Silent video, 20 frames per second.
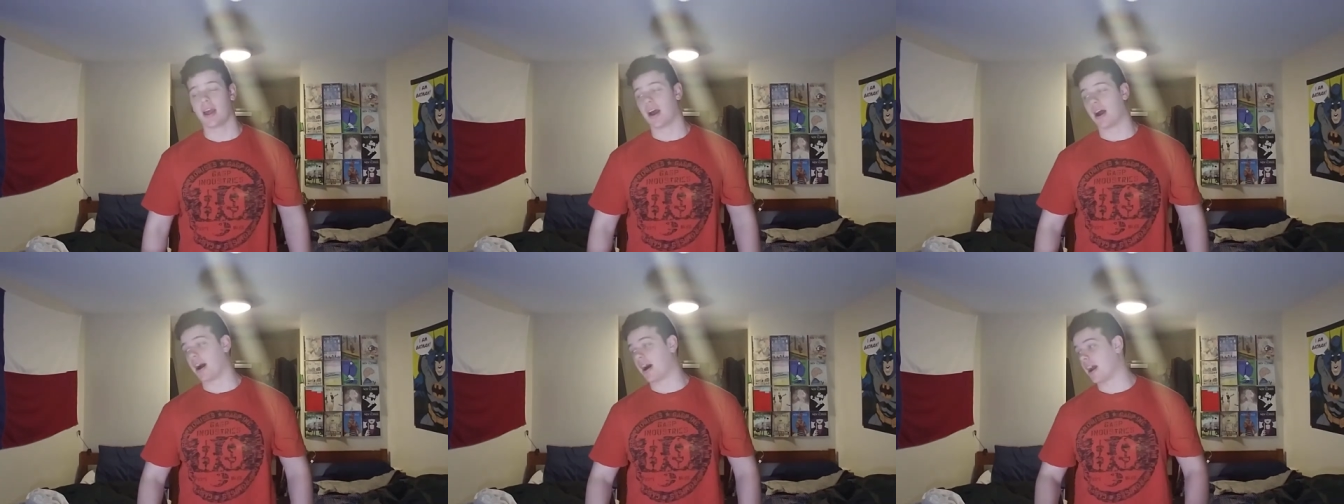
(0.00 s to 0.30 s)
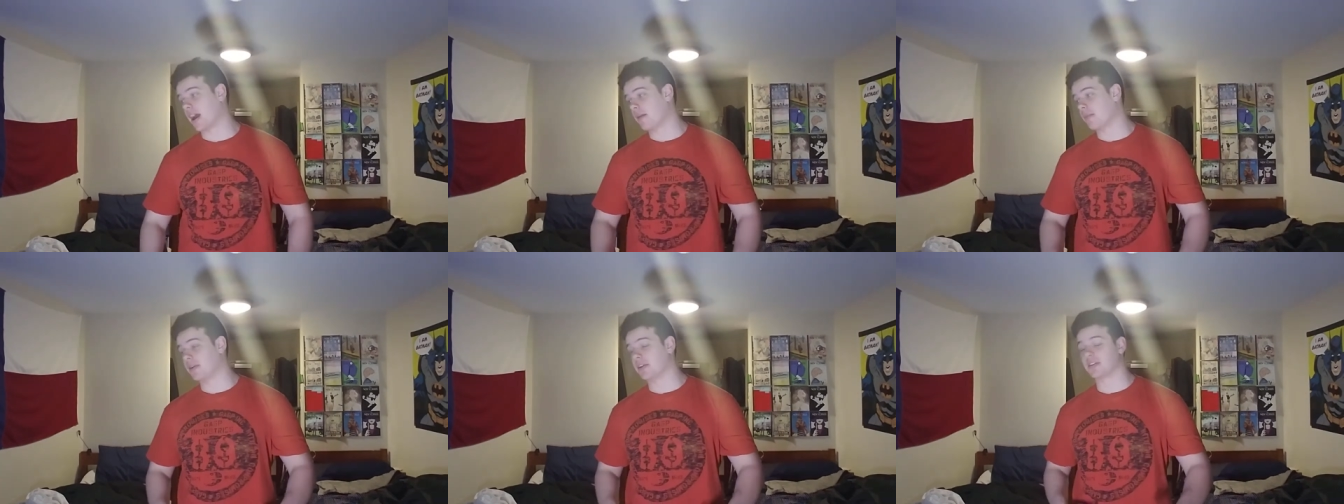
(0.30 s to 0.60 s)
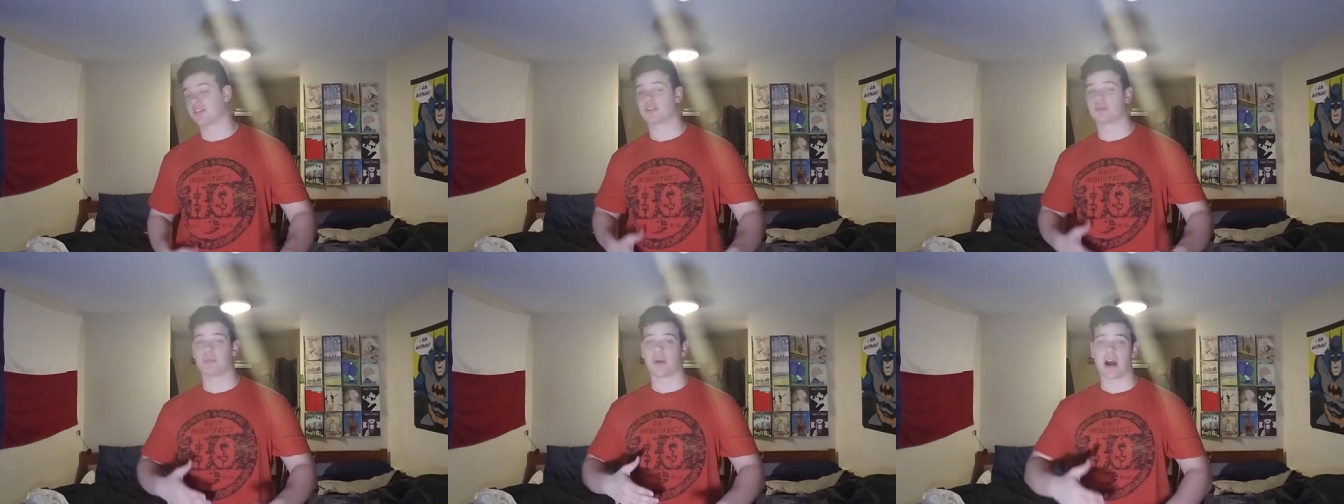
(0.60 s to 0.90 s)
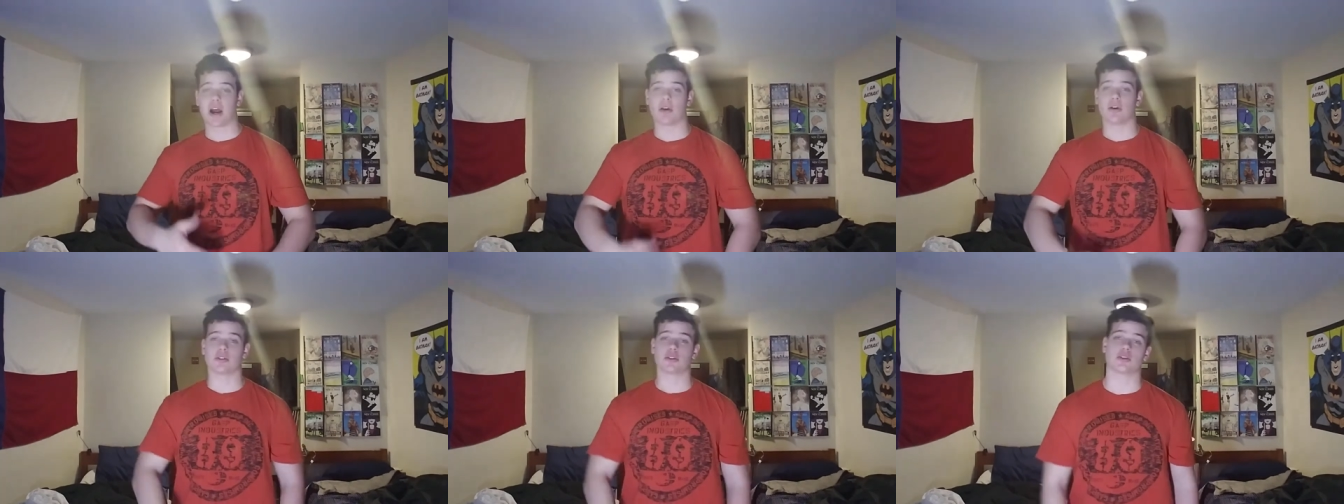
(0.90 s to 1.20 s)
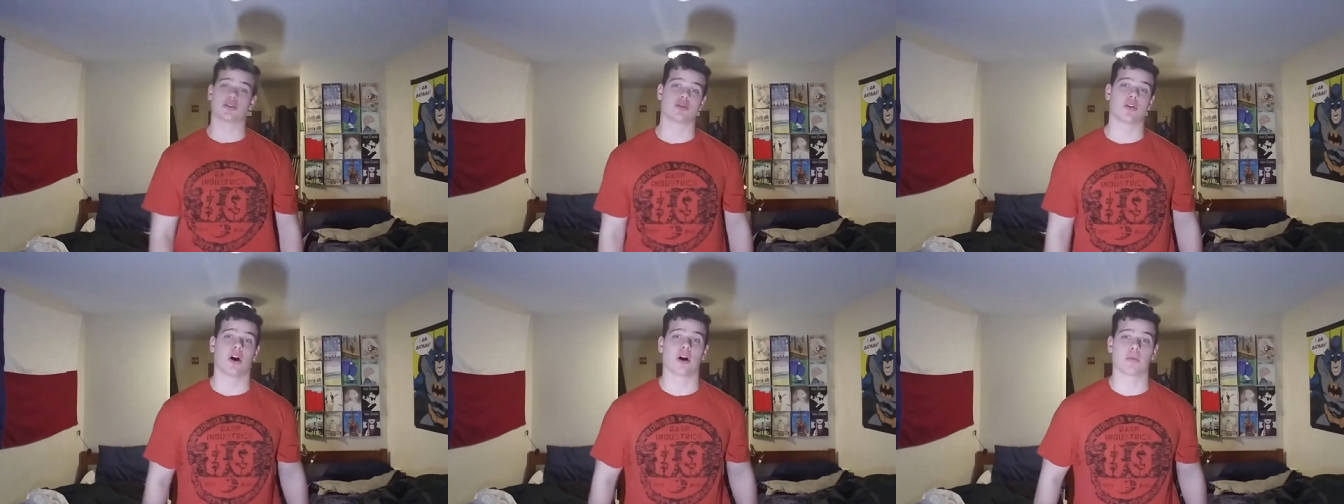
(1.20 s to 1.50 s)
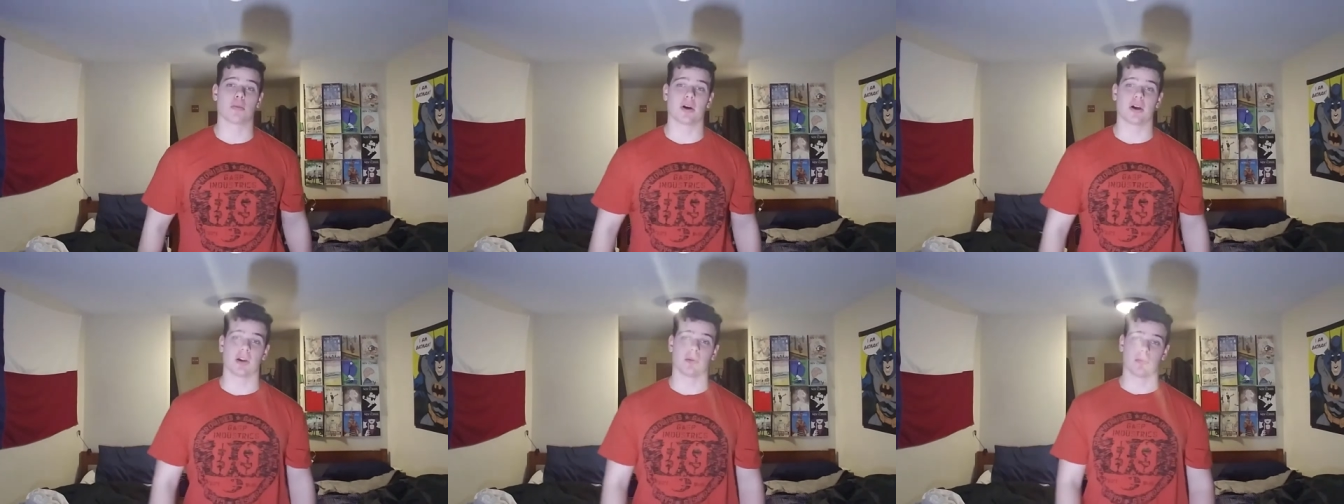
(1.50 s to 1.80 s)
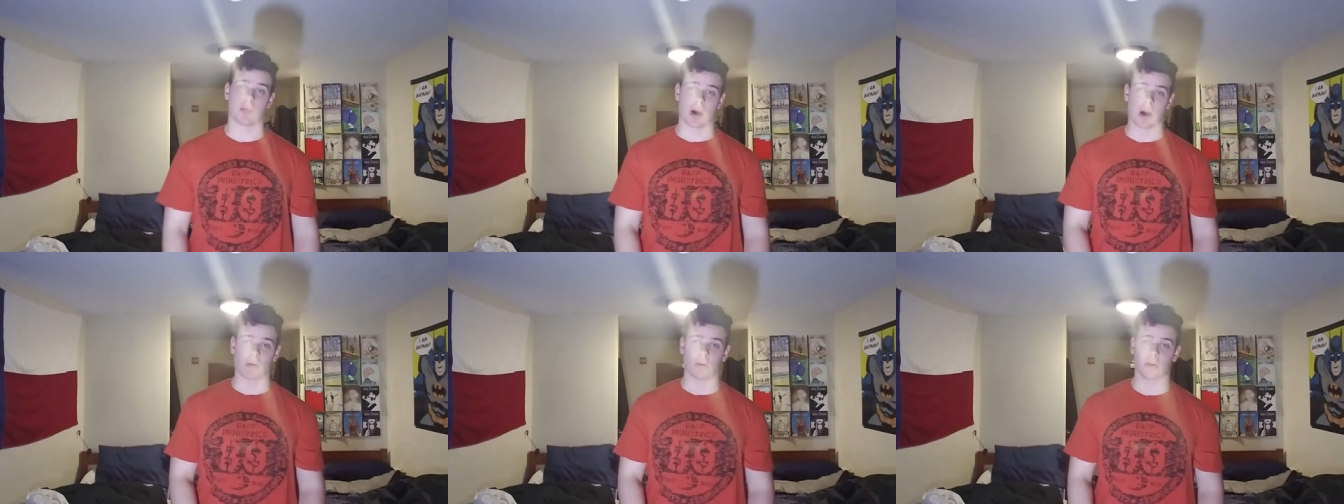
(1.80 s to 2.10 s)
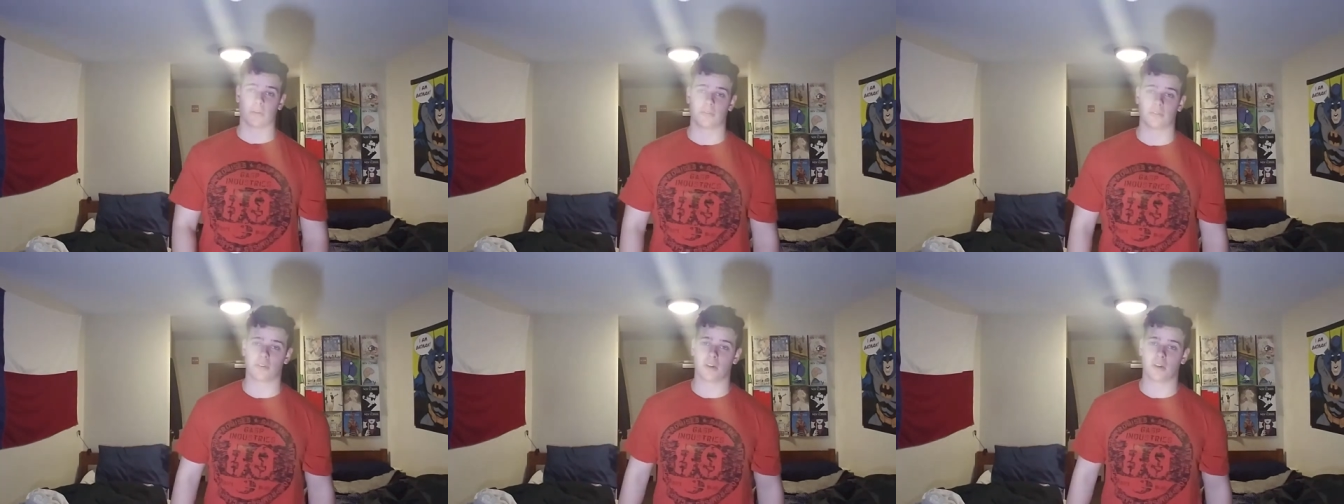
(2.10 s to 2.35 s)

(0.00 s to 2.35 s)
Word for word: I am an aspiring strongman and powerlifter